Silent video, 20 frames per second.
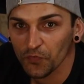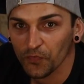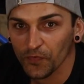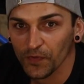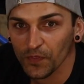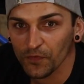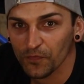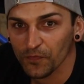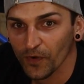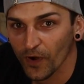for
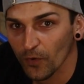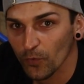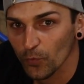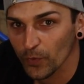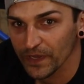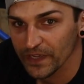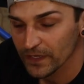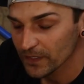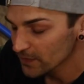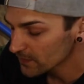the front
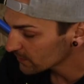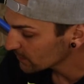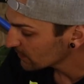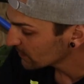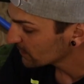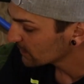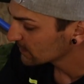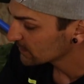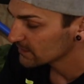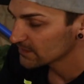wheel,
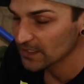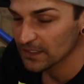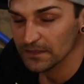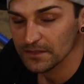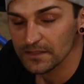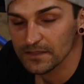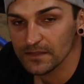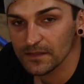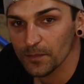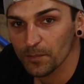
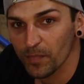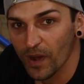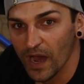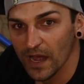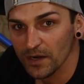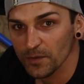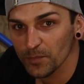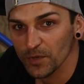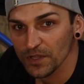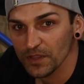since the
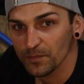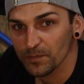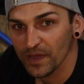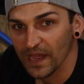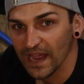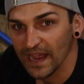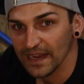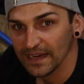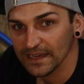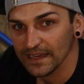bottom of the
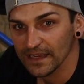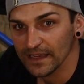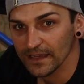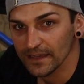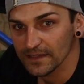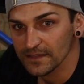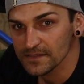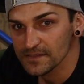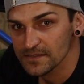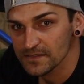bag
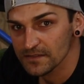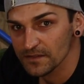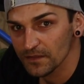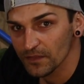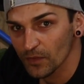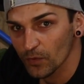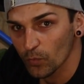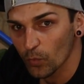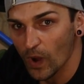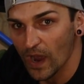is
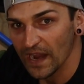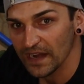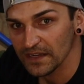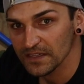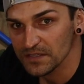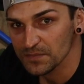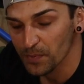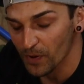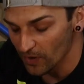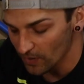the
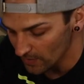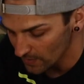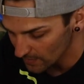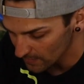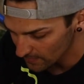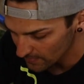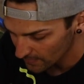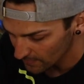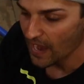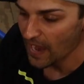widest
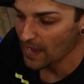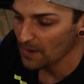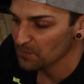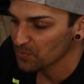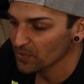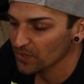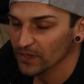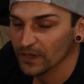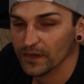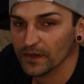part, I
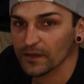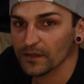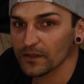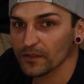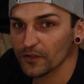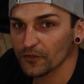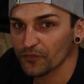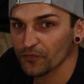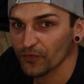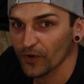put
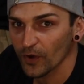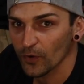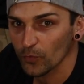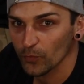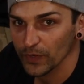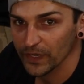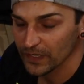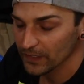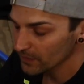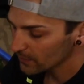the front
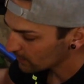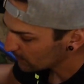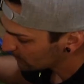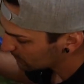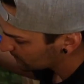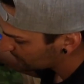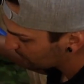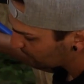wheel